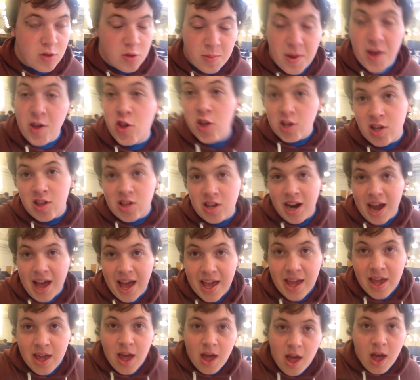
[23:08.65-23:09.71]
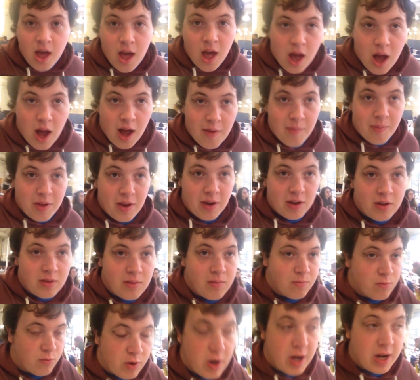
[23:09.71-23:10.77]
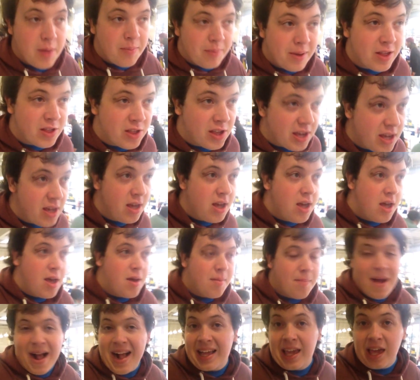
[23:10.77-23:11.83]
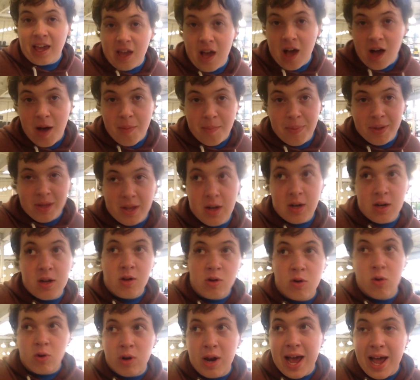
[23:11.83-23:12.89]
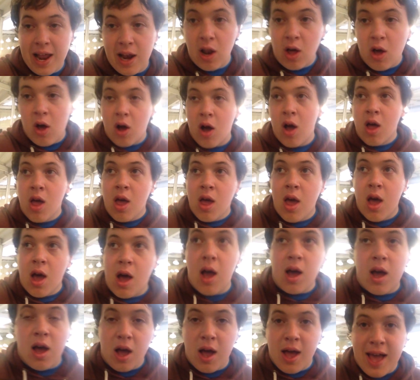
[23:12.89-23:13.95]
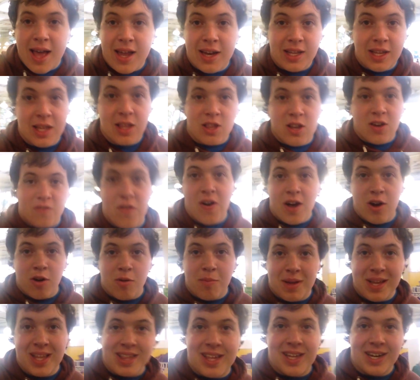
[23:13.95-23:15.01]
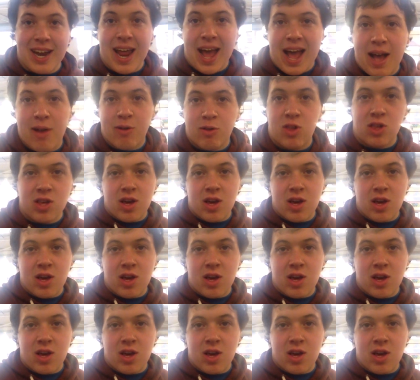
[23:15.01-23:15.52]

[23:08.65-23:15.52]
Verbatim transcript: Especially today, I've been really busy packing up and all that lot. Heading into the final meeting now,